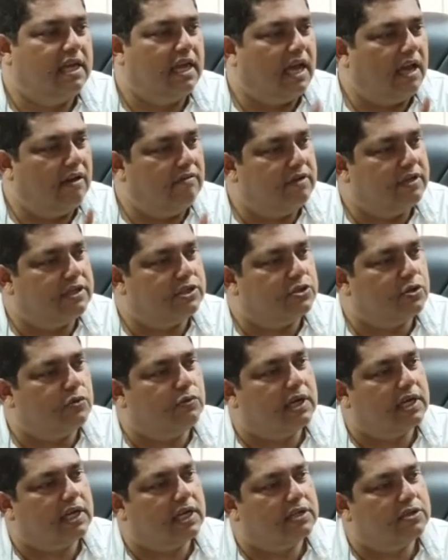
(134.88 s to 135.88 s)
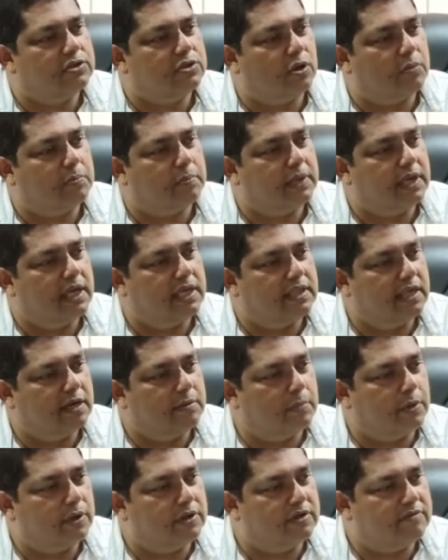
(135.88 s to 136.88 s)
I will reach. No one can stop me at that
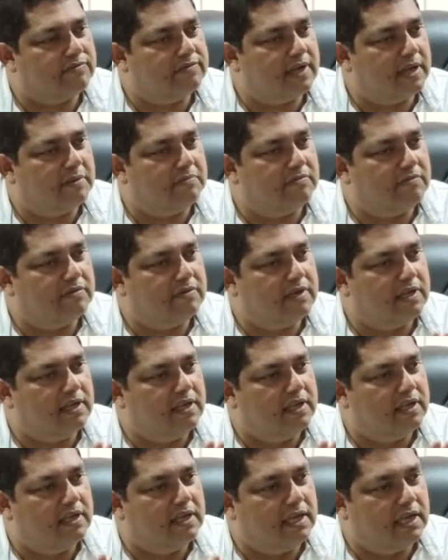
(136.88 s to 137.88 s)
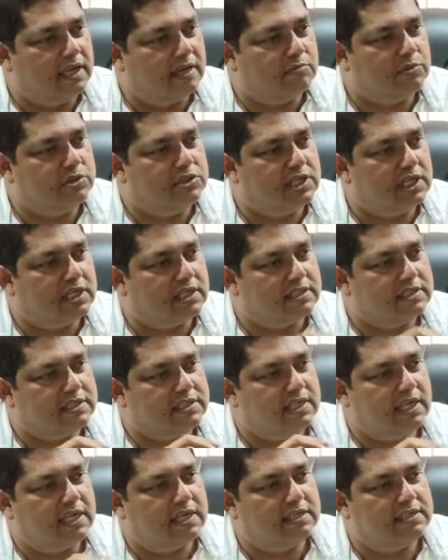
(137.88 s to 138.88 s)
point of time. Ek manchya,
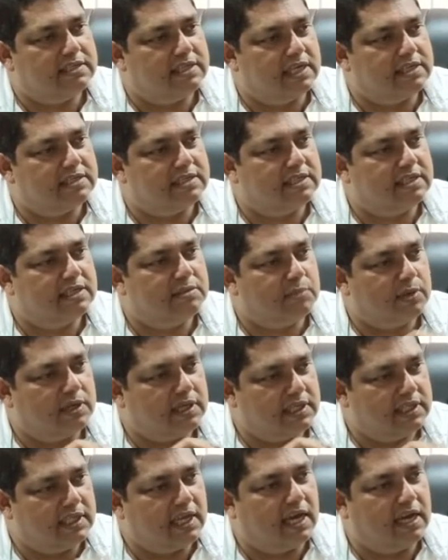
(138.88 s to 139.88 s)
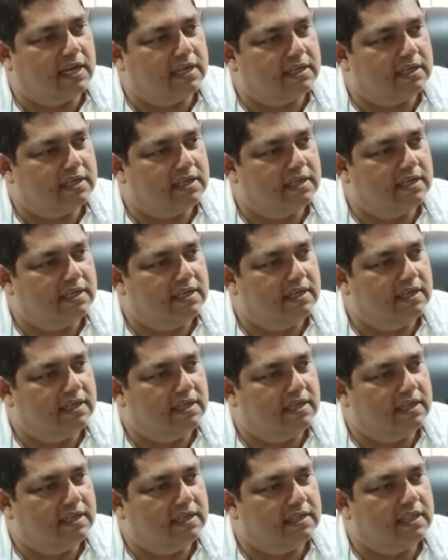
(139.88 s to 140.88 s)
there is destiny, but kidya haan,
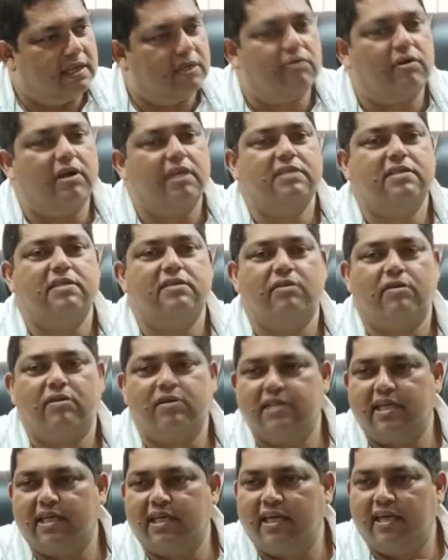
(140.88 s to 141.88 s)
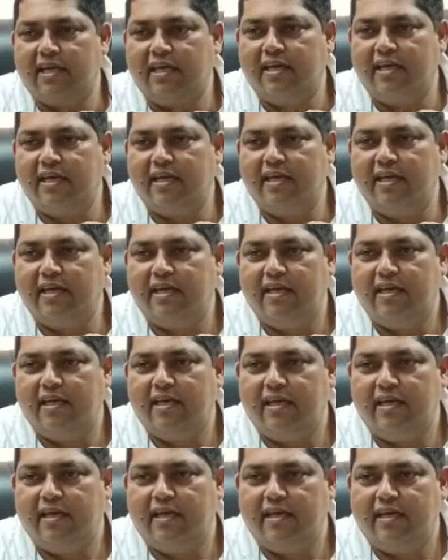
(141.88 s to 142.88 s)
te konachan oran hai na.
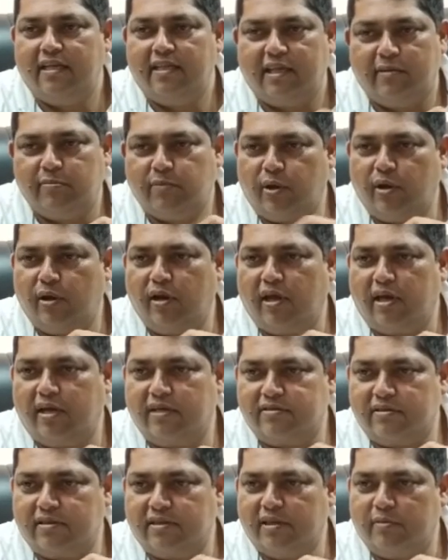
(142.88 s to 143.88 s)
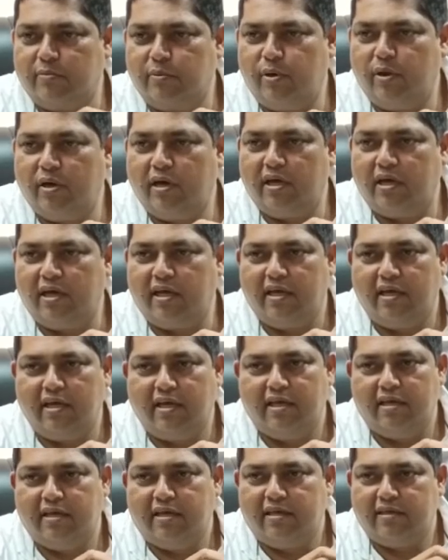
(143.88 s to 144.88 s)
Te mroyla haan, sadda mullo haan.
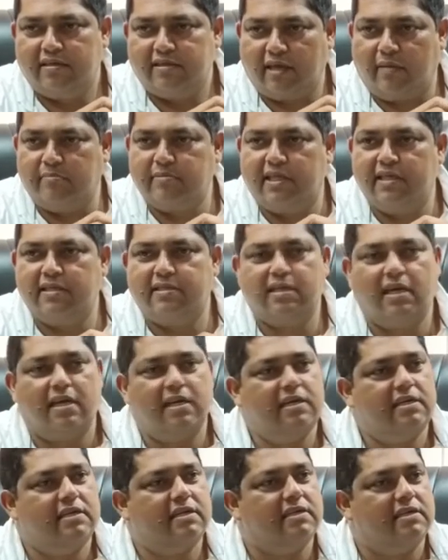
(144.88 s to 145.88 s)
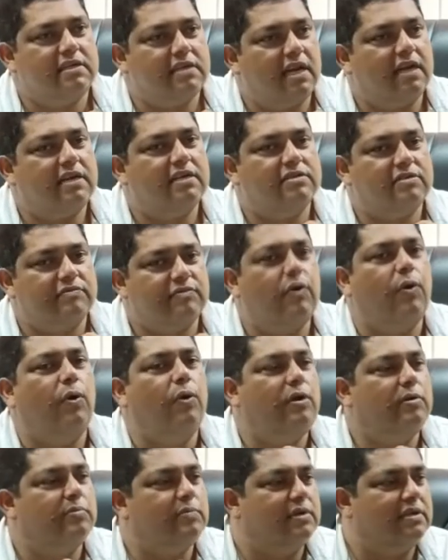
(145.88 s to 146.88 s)
Some things are written in letters of
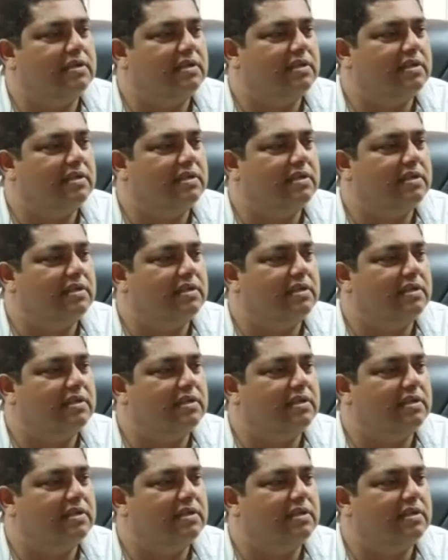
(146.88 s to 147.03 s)
gold.